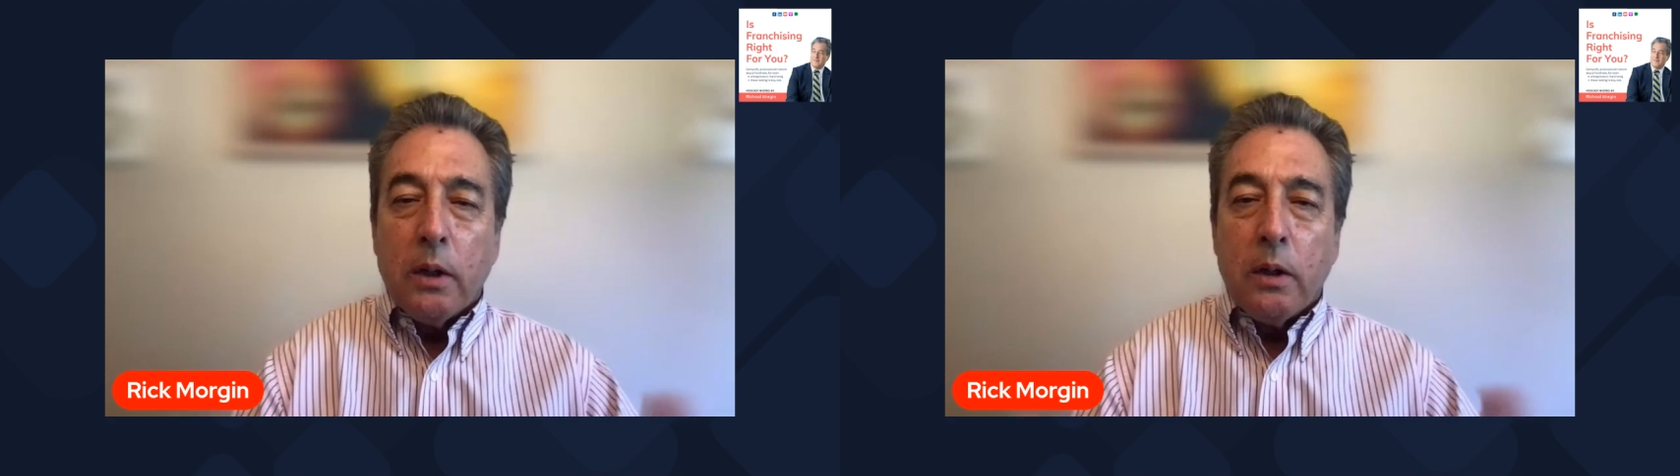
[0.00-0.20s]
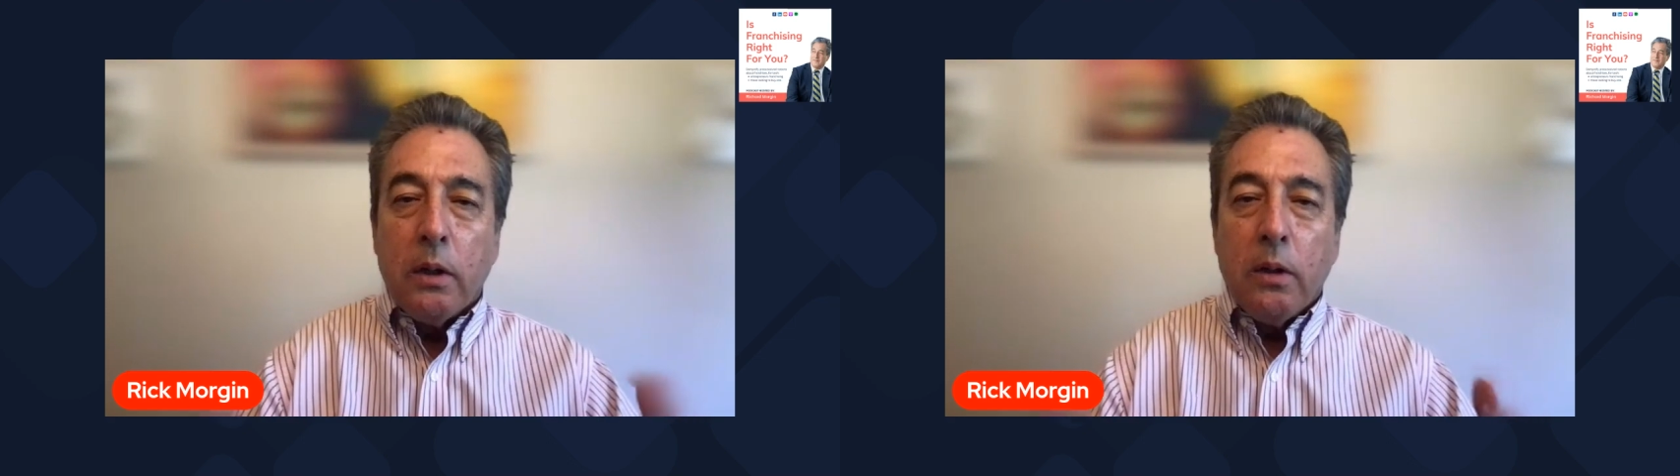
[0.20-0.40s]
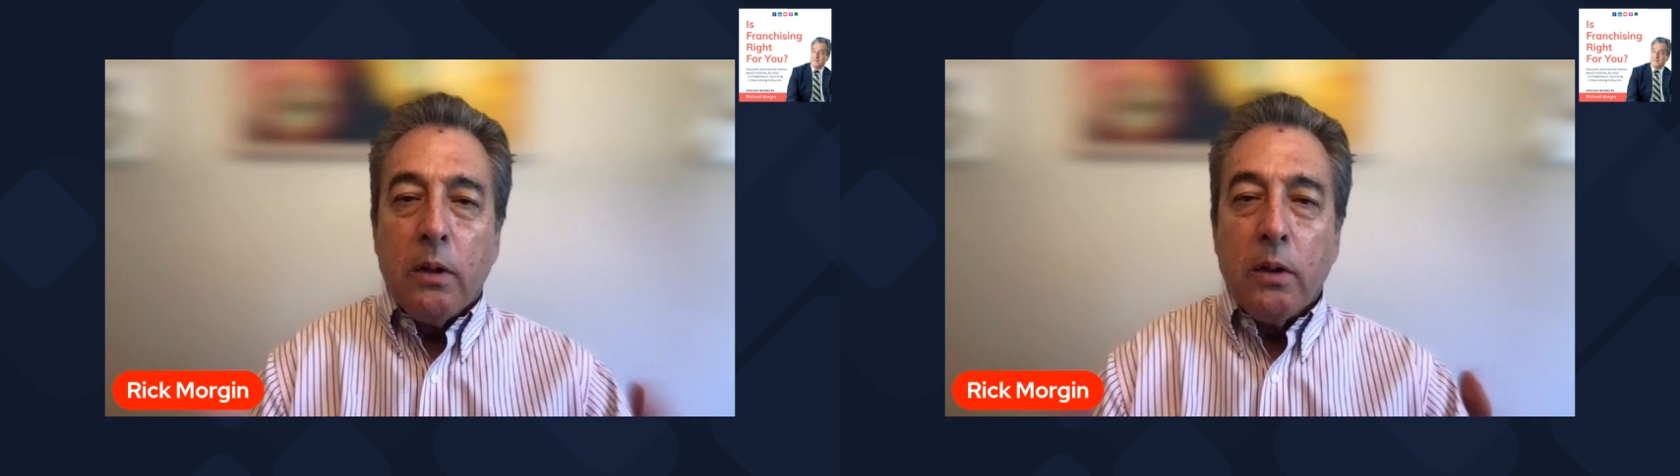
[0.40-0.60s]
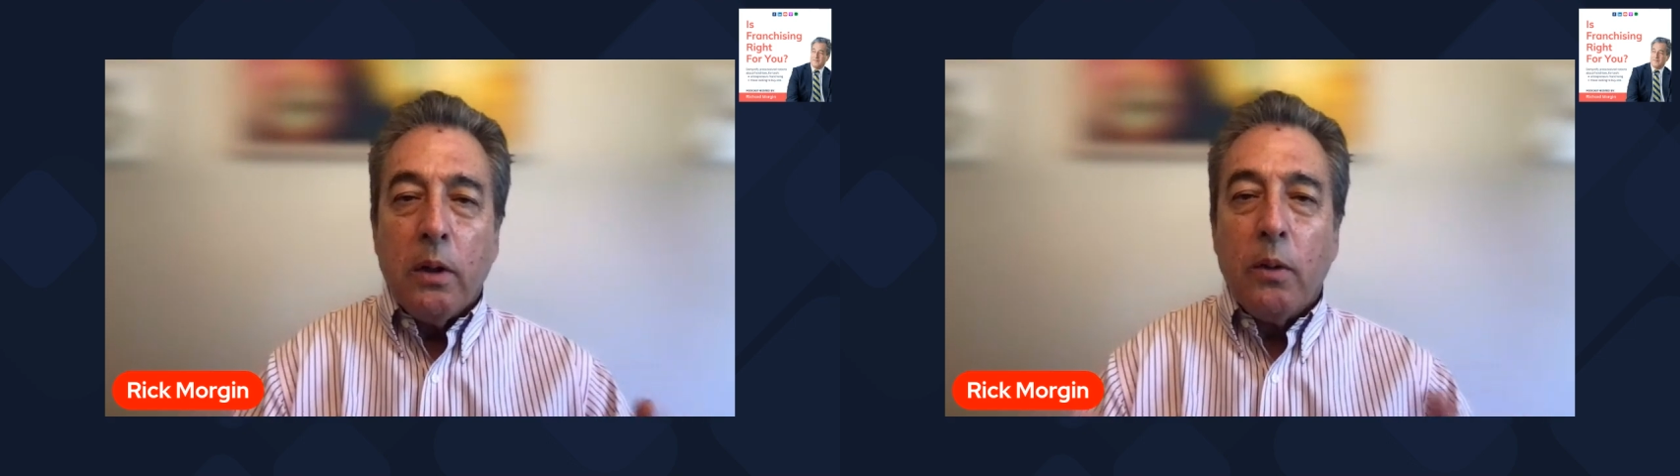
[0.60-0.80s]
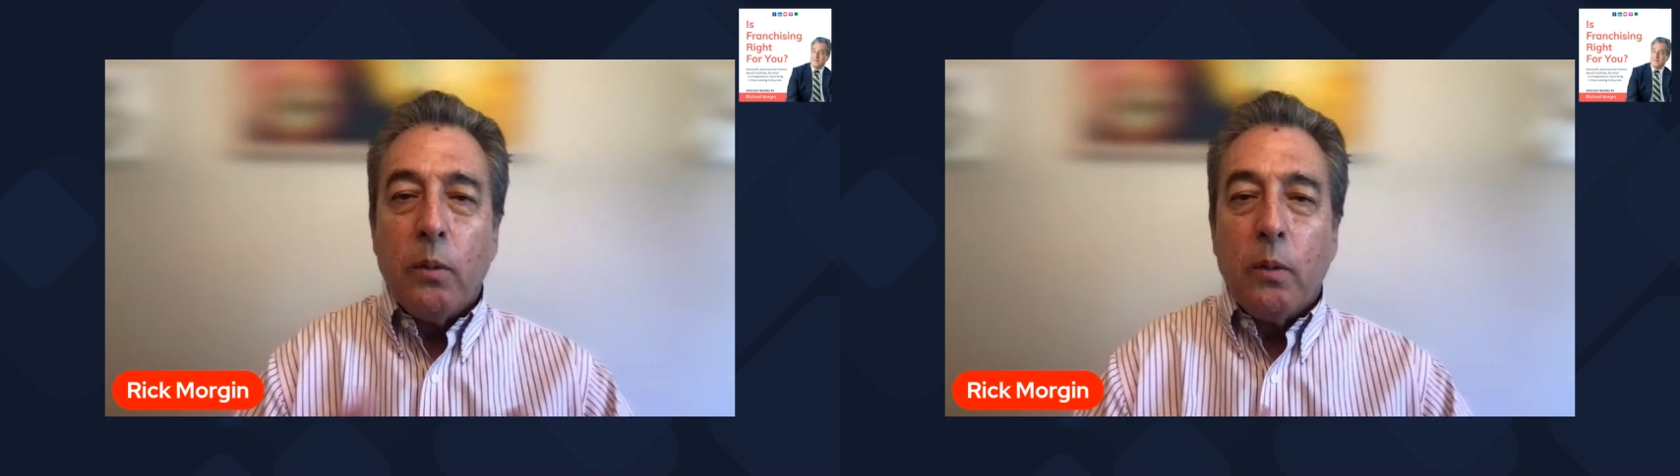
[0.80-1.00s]

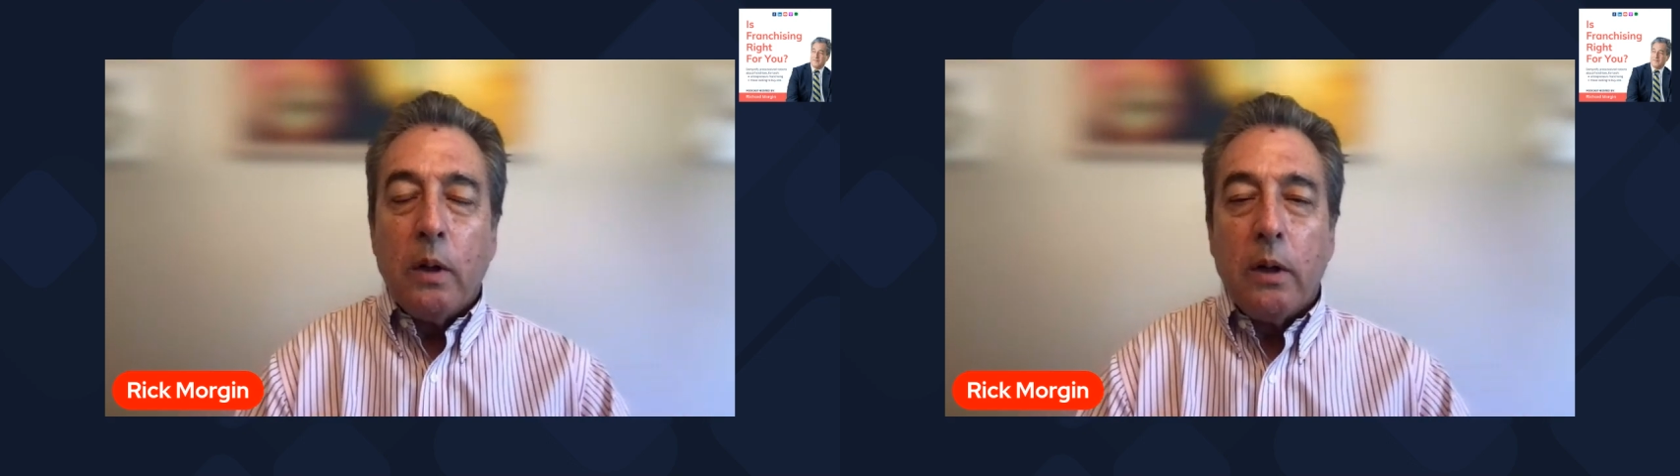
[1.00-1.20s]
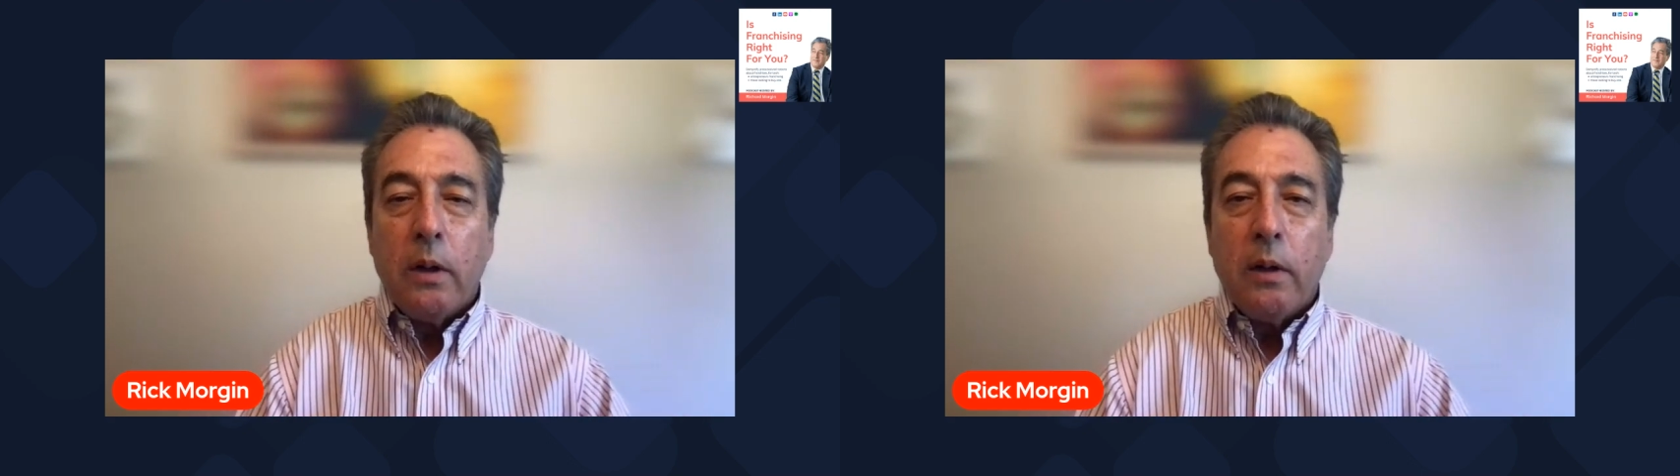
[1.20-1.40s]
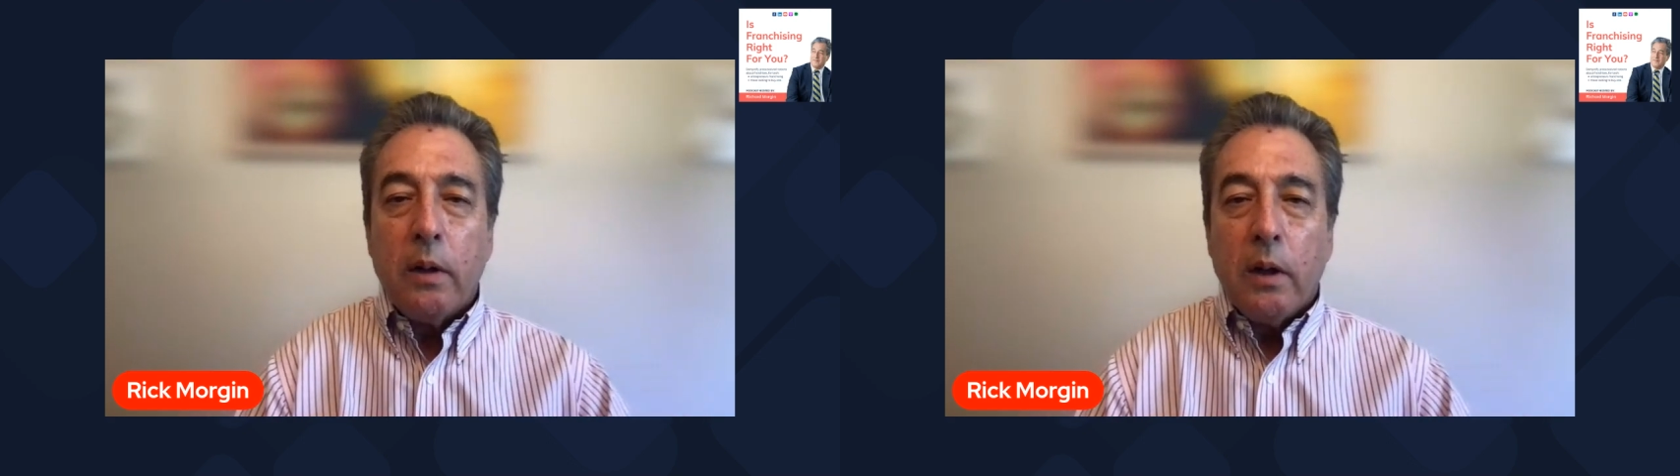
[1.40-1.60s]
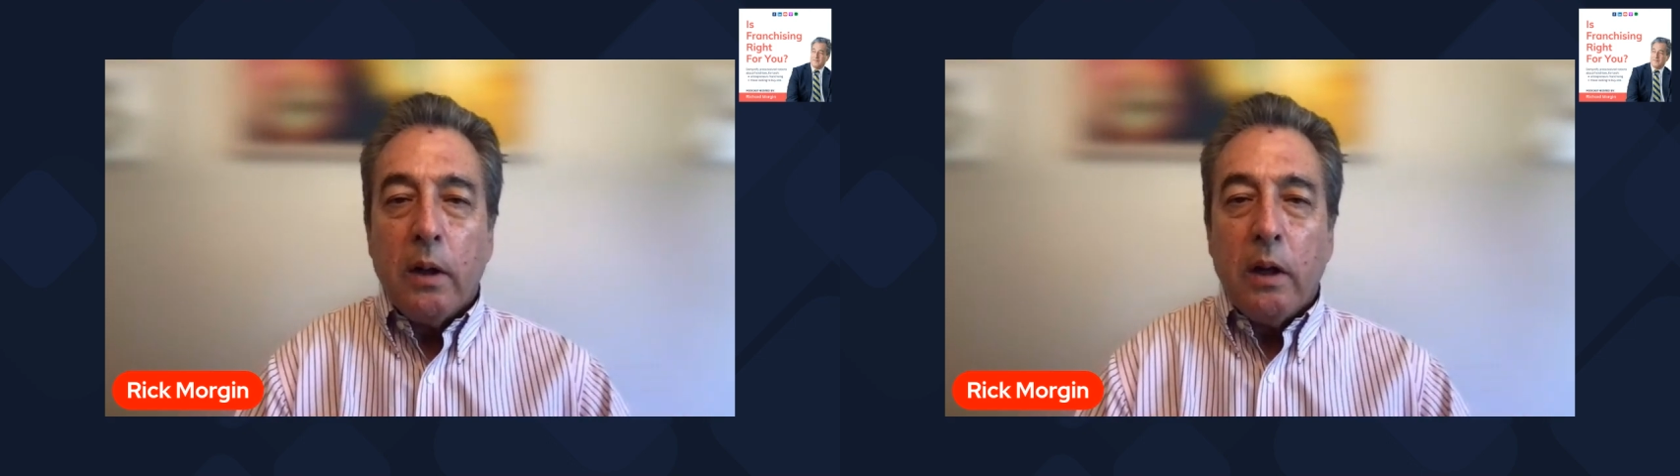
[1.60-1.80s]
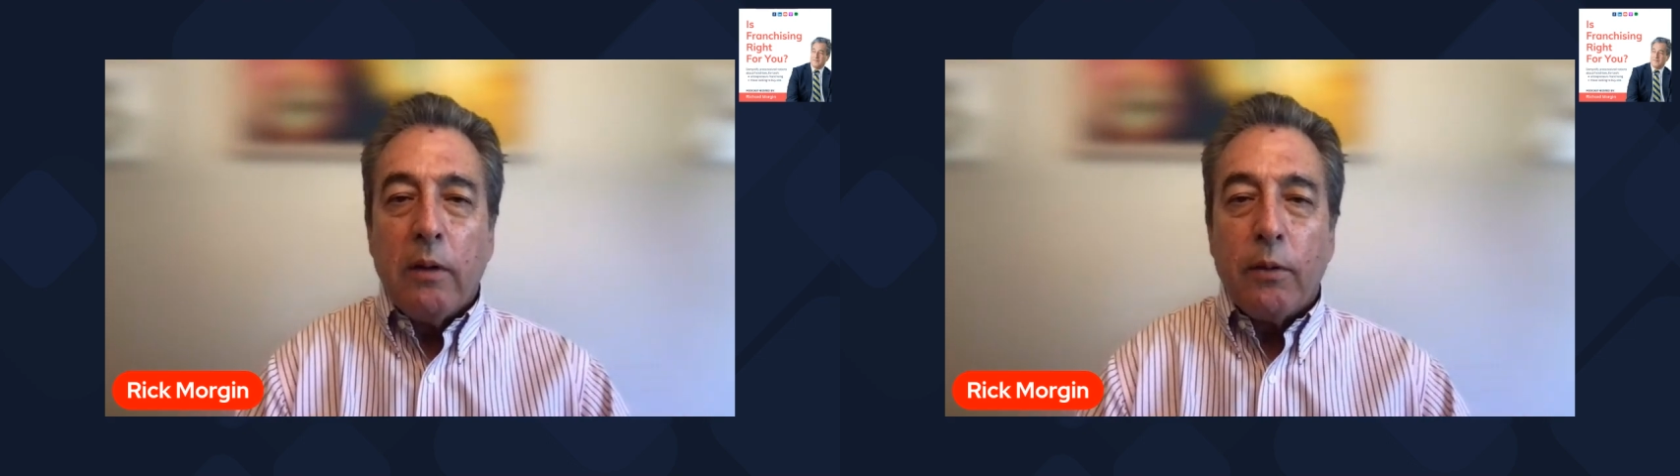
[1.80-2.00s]
if